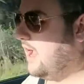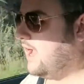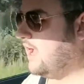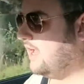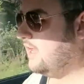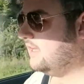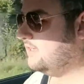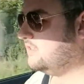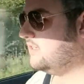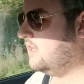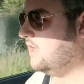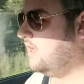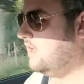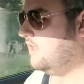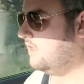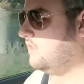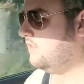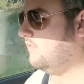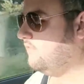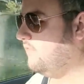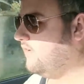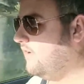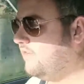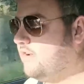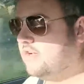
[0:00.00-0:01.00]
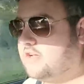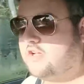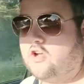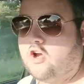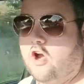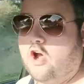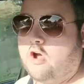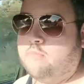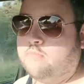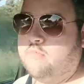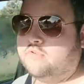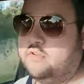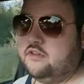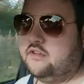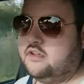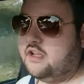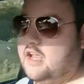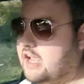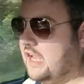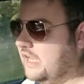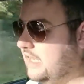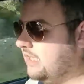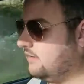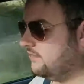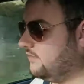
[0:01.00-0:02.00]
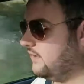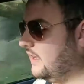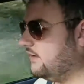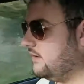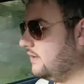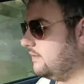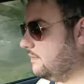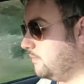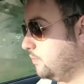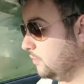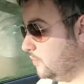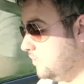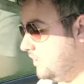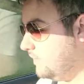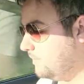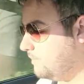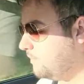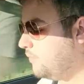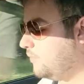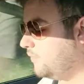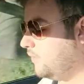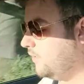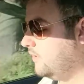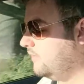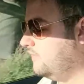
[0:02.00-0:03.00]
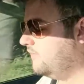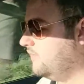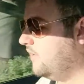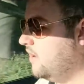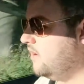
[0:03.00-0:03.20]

has the very common and very bulletproof